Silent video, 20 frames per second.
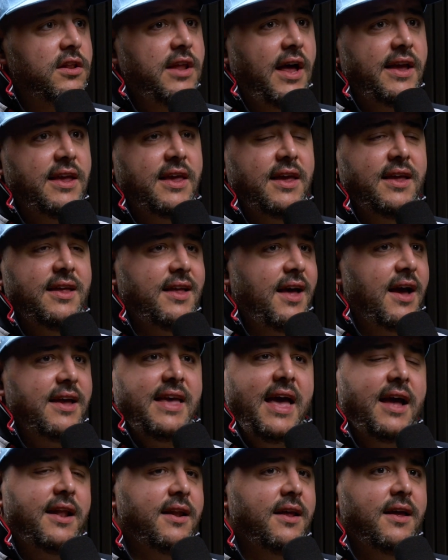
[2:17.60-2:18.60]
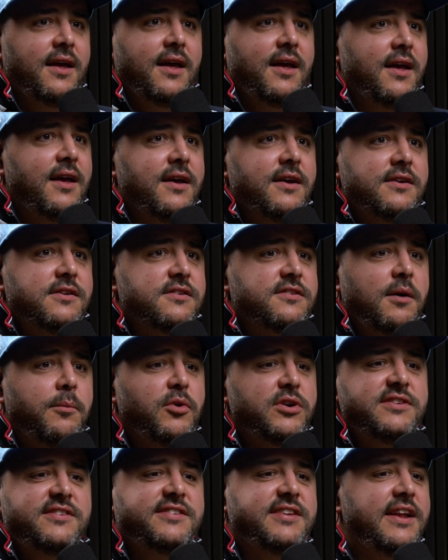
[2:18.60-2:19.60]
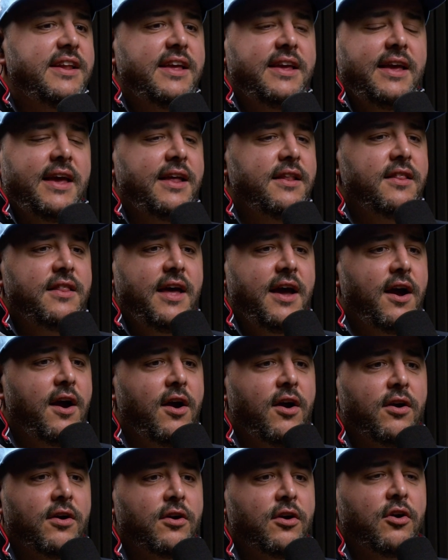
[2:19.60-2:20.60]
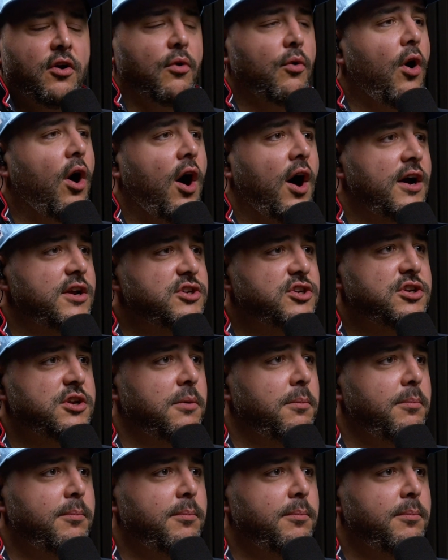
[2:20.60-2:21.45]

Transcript: Like, again, someone sitting in their garage